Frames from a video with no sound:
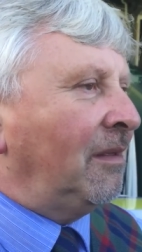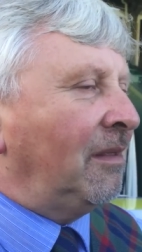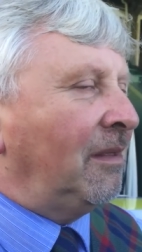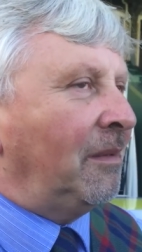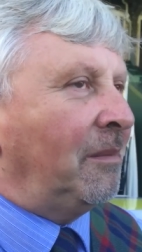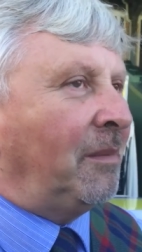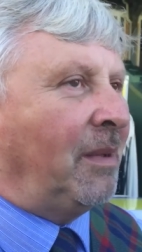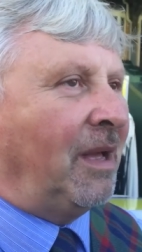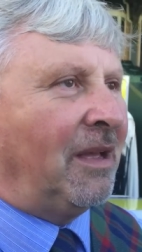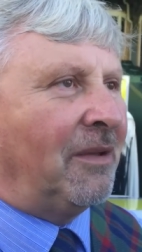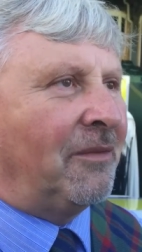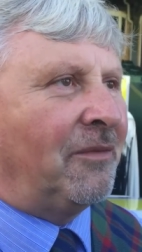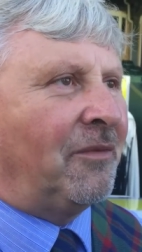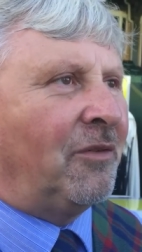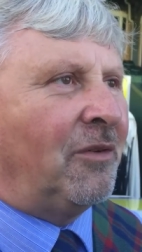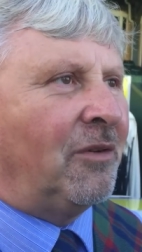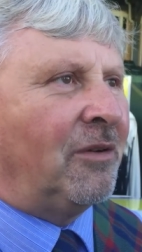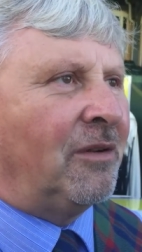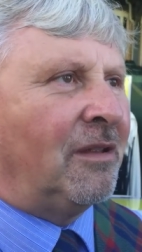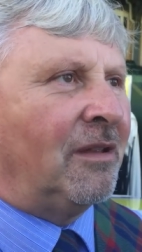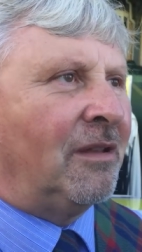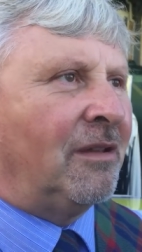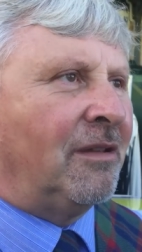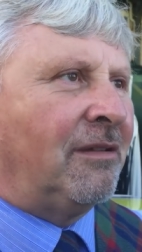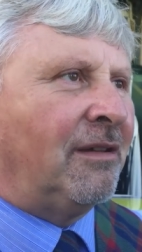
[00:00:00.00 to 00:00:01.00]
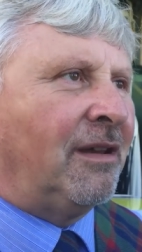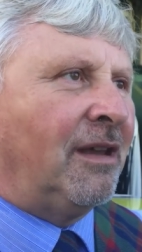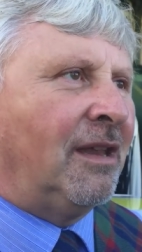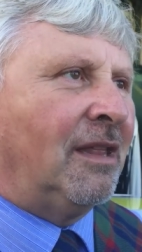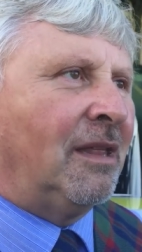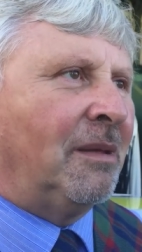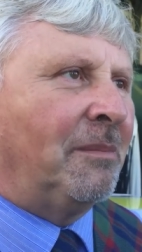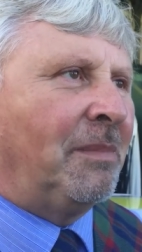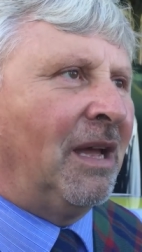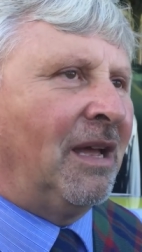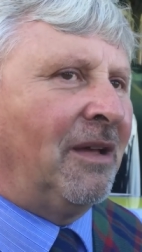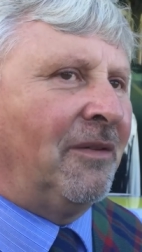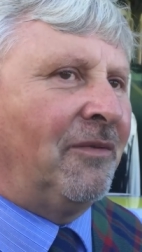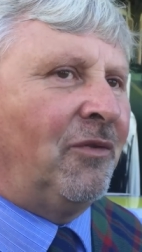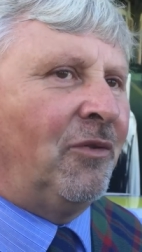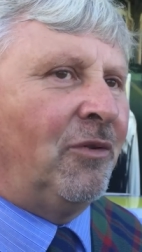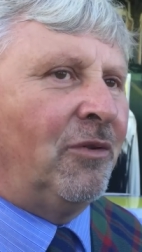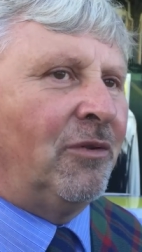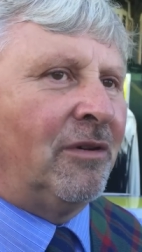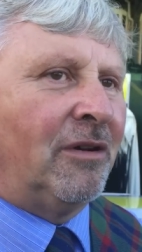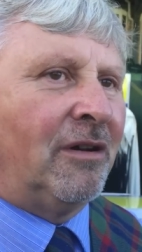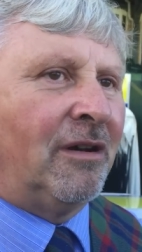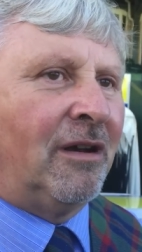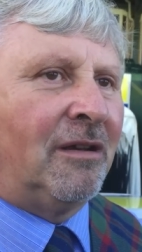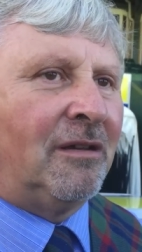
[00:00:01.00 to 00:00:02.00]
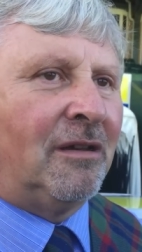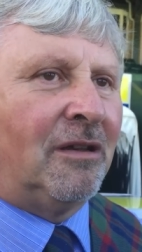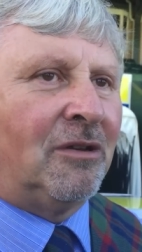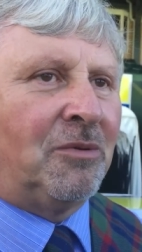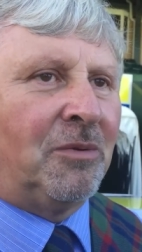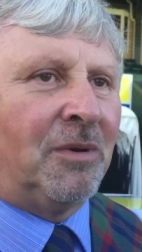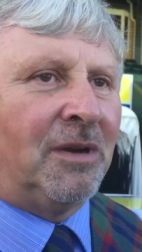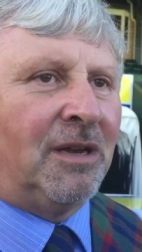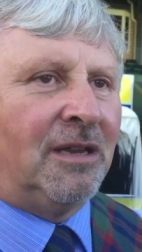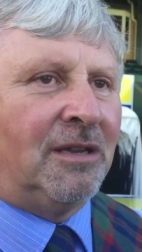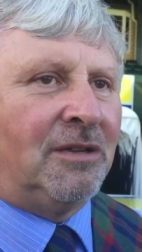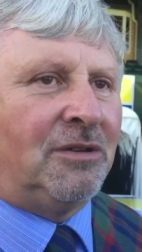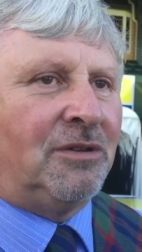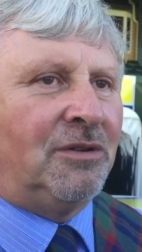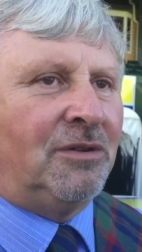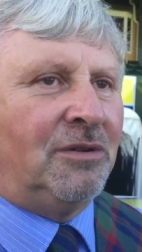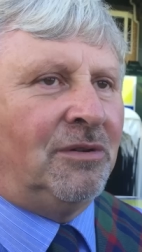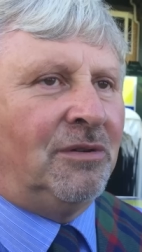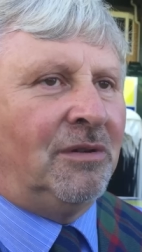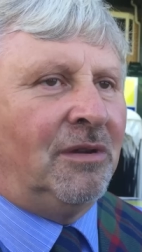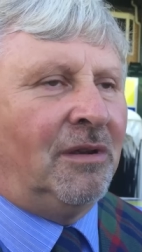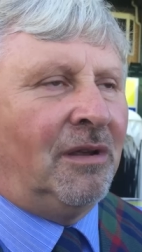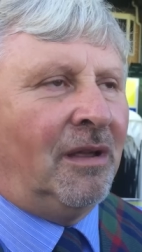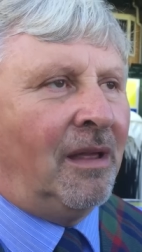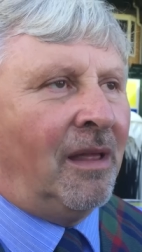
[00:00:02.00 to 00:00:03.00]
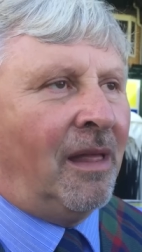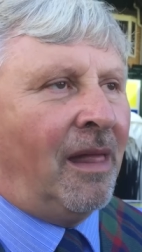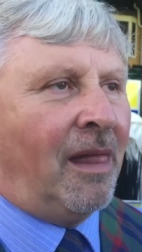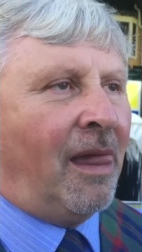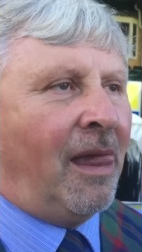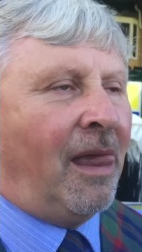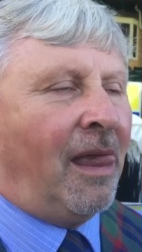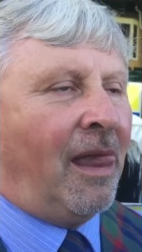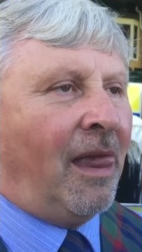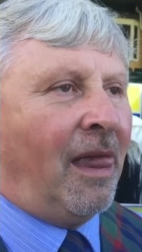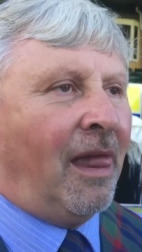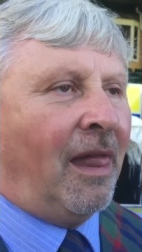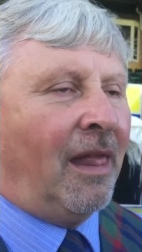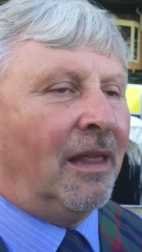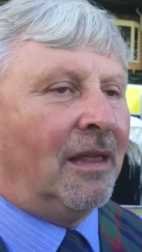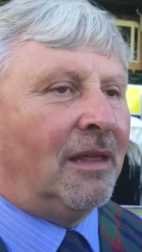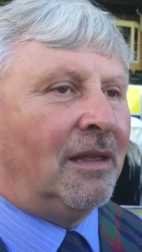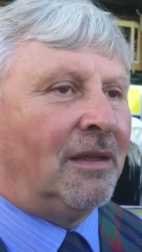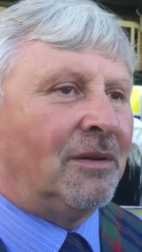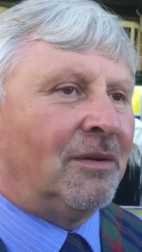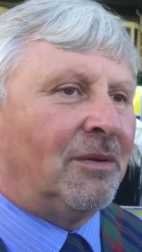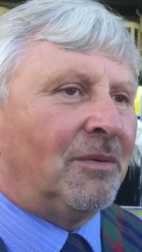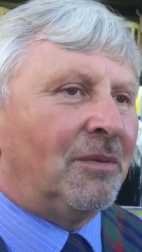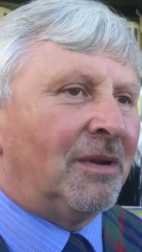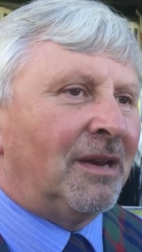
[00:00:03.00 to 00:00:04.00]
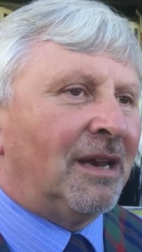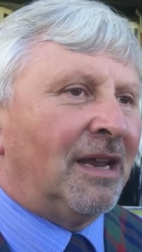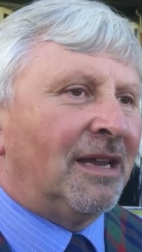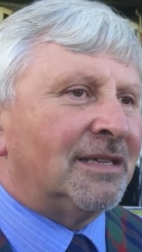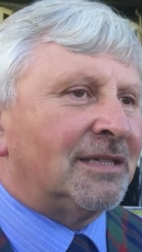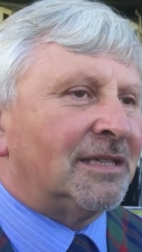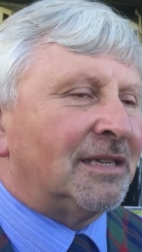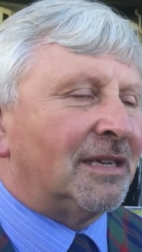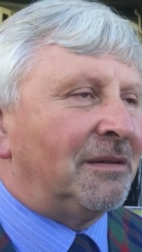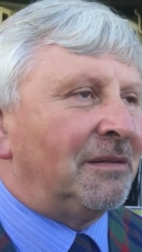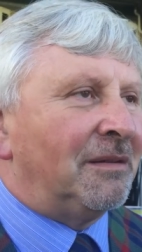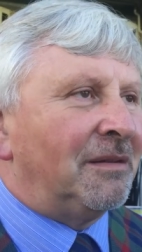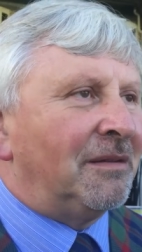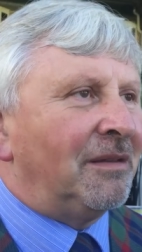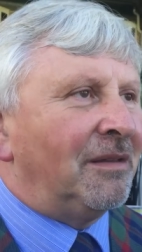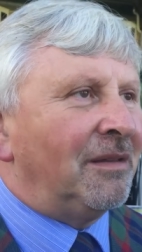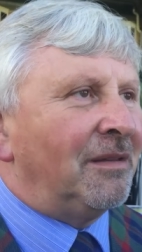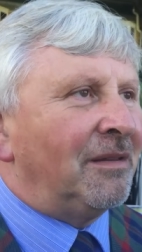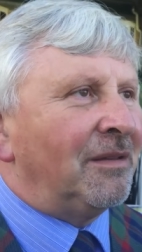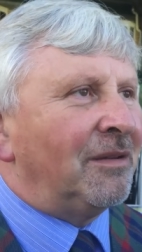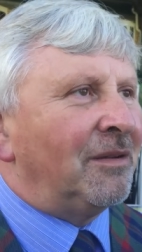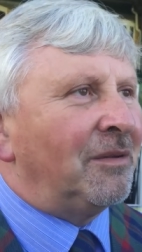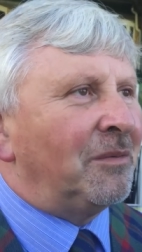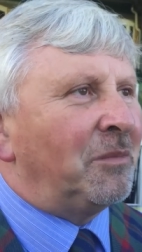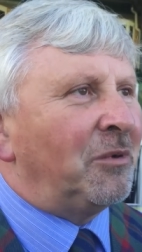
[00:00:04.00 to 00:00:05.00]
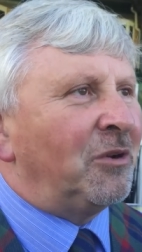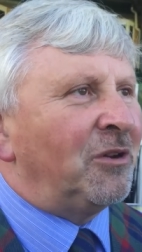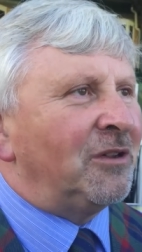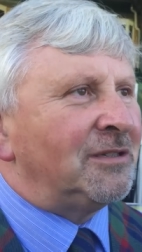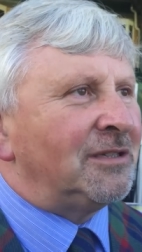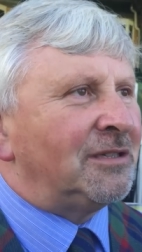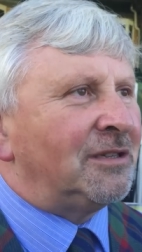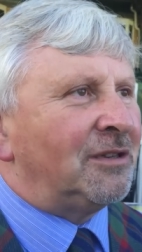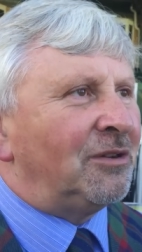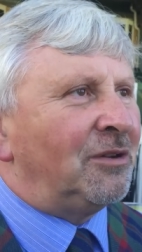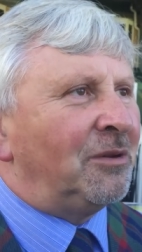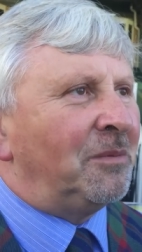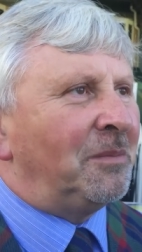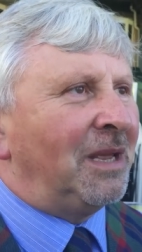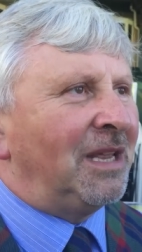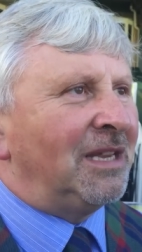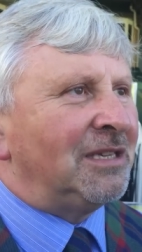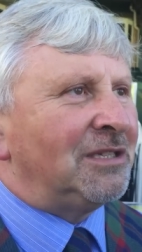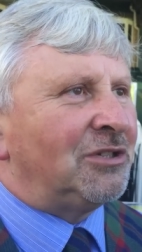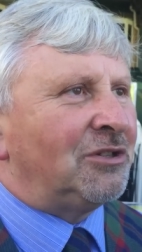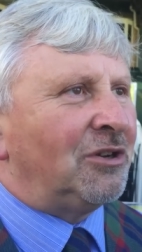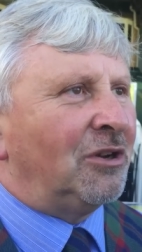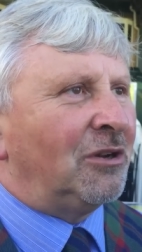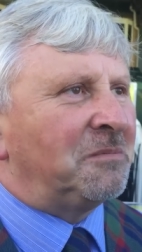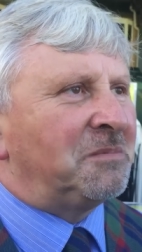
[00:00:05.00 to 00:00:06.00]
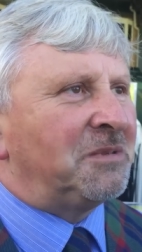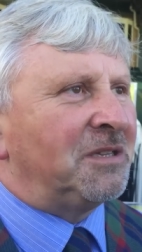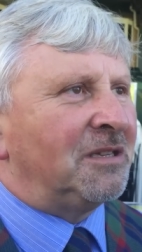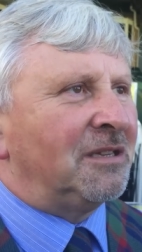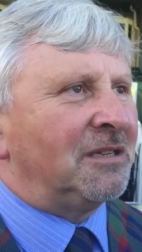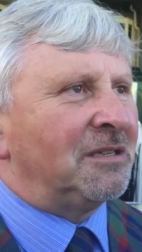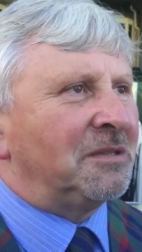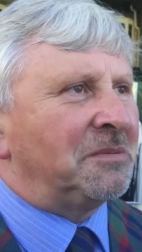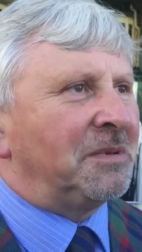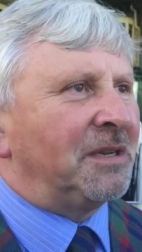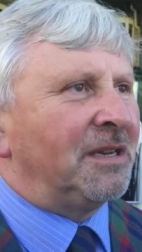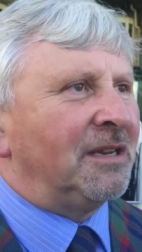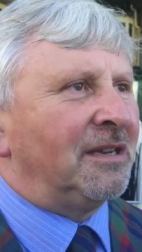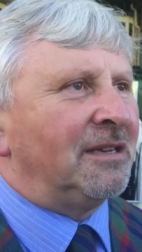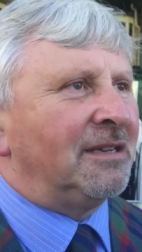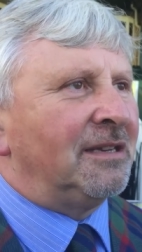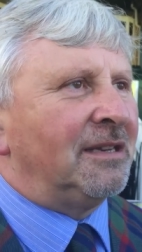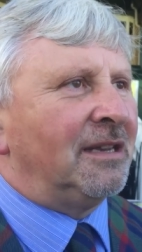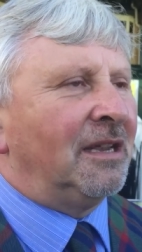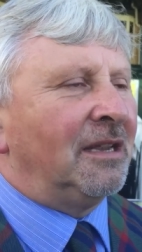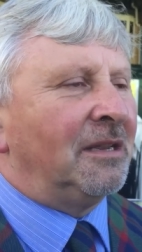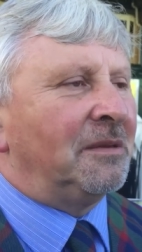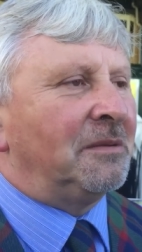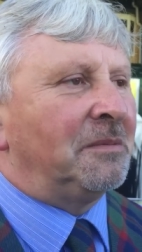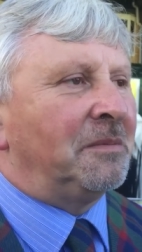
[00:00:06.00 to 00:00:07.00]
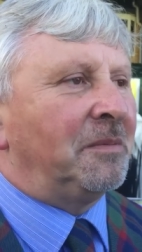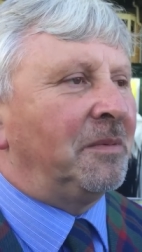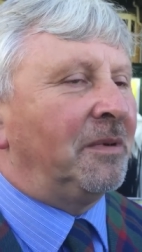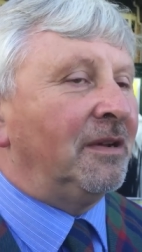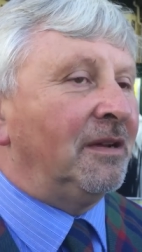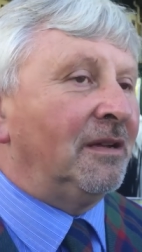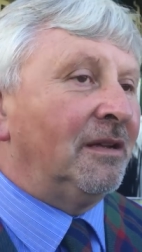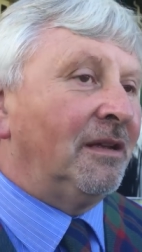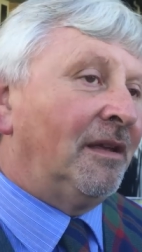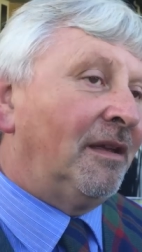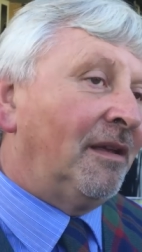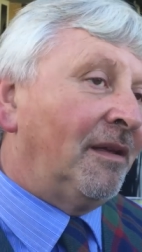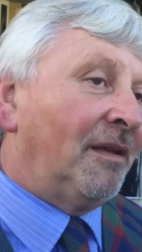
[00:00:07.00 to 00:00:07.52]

the back four, three of the back four are under 22. You know, we're asking you know, boys to do men's jobs at this moment in time, but